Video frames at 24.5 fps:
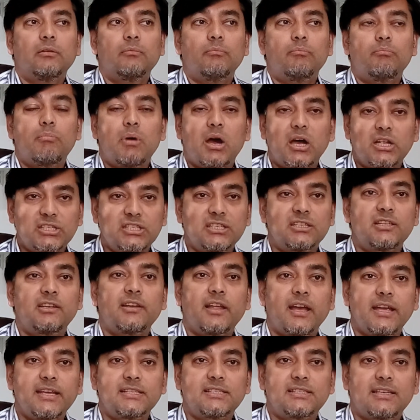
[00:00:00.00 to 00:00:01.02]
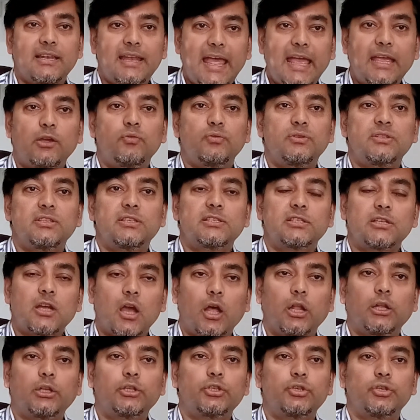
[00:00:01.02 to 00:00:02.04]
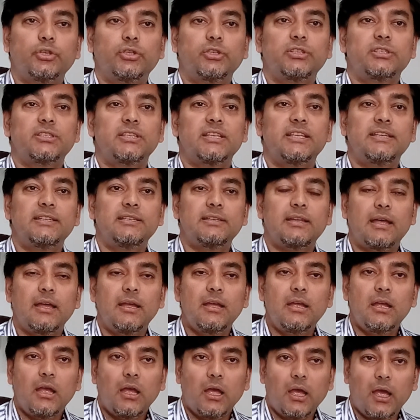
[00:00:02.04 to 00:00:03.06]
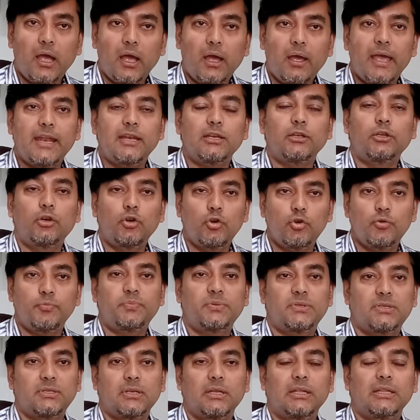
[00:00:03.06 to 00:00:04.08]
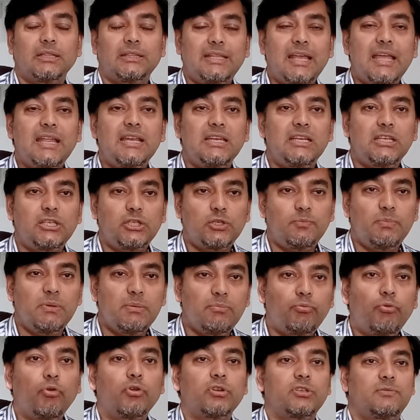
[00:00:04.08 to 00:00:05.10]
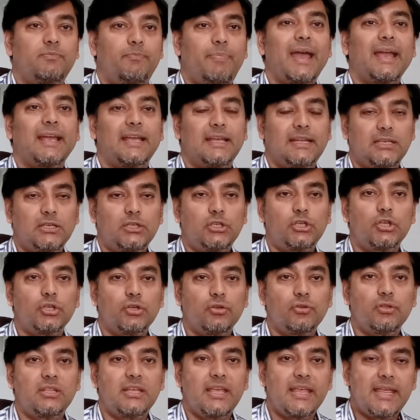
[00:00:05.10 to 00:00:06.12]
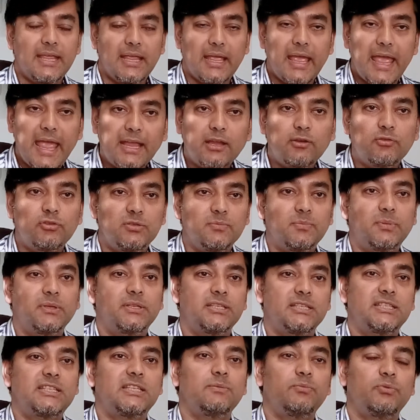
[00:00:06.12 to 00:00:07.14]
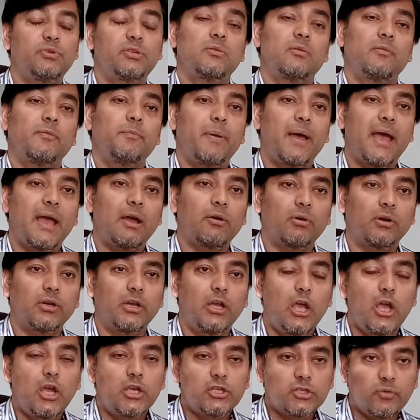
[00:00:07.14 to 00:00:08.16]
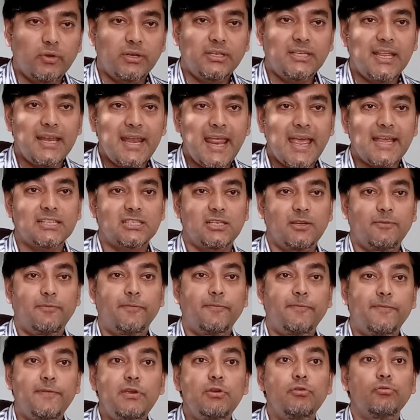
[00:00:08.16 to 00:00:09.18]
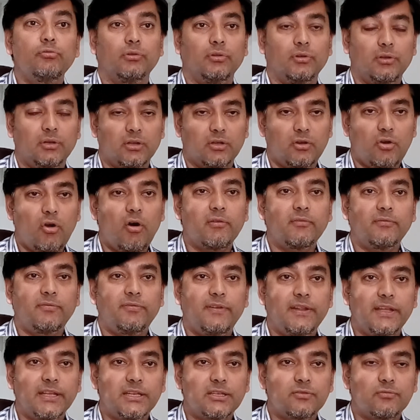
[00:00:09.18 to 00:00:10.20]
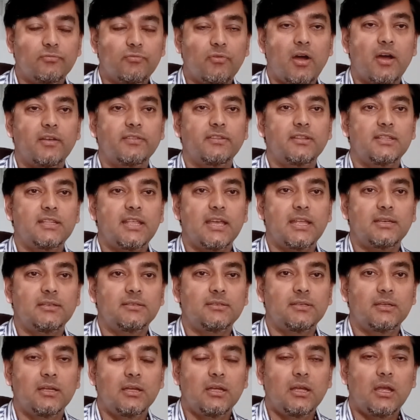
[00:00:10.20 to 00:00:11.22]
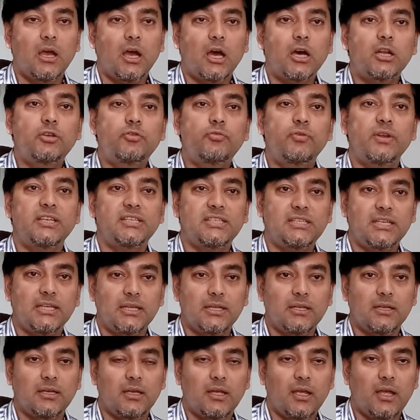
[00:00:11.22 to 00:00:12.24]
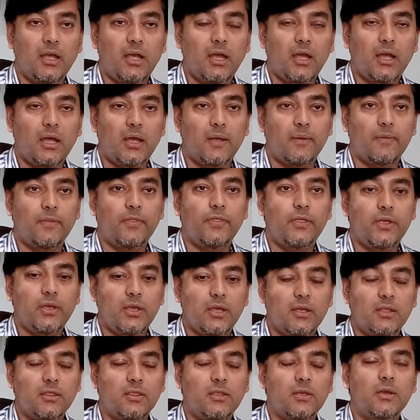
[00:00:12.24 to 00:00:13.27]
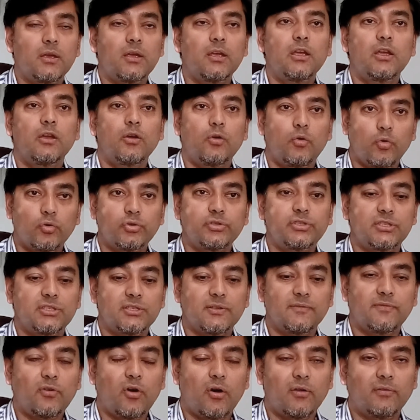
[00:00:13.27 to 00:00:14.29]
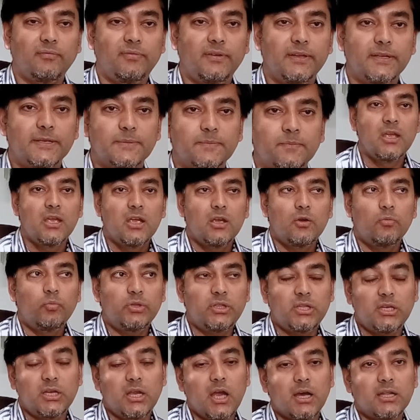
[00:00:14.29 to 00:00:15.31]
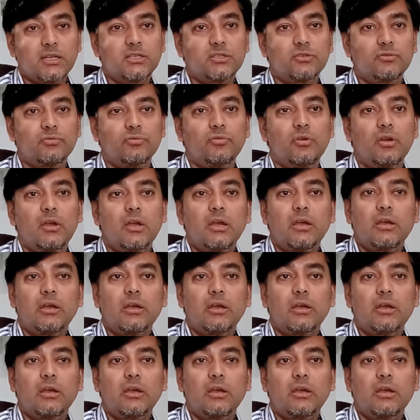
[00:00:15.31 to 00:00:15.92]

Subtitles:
marginalized languages, cultures and groups, they need to be brought back into the equitable distribution of power. So it can actually fuel conflict rather than addressing the causes of conflict. With regards to